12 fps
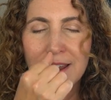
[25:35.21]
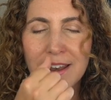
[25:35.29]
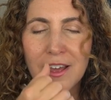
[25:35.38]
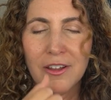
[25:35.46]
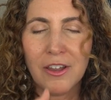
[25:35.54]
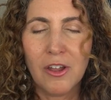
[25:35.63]

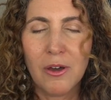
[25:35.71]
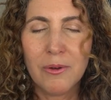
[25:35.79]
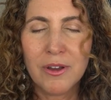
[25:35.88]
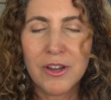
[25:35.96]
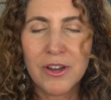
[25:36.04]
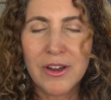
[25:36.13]
Now
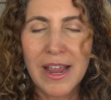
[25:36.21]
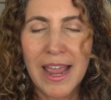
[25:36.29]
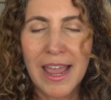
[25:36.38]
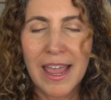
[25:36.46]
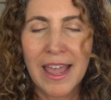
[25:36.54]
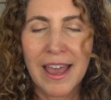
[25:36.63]
lower your
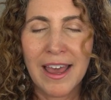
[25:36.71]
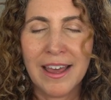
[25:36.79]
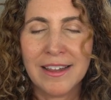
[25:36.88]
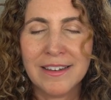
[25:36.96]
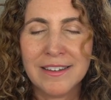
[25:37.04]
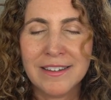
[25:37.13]

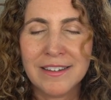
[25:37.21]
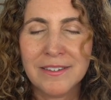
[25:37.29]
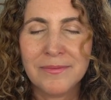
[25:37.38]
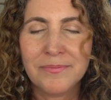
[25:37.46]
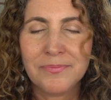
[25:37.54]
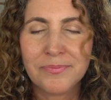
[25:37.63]
hand,
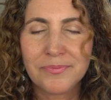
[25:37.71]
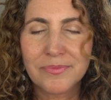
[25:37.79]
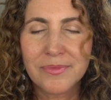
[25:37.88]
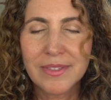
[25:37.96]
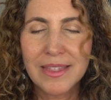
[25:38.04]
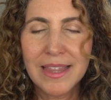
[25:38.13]

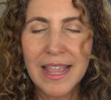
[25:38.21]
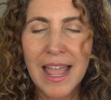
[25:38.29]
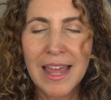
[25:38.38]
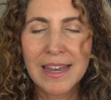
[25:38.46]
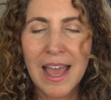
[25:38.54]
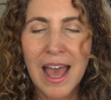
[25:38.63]

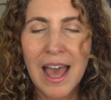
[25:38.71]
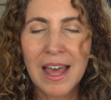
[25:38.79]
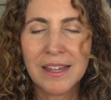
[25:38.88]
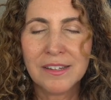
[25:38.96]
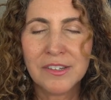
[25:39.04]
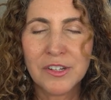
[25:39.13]
and
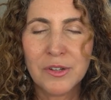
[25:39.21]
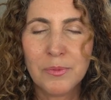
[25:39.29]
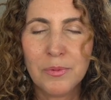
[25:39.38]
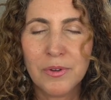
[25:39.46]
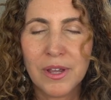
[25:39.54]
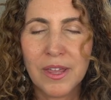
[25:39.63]
as you
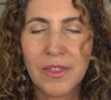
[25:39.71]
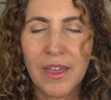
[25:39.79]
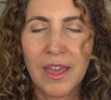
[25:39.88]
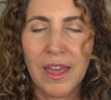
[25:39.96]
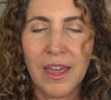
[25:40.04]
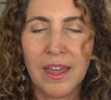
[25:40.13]
breathe
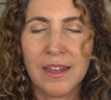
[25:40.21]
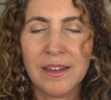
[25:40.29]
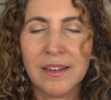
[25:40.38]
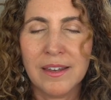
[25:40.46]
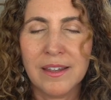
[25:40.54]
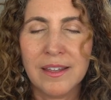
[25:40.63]
in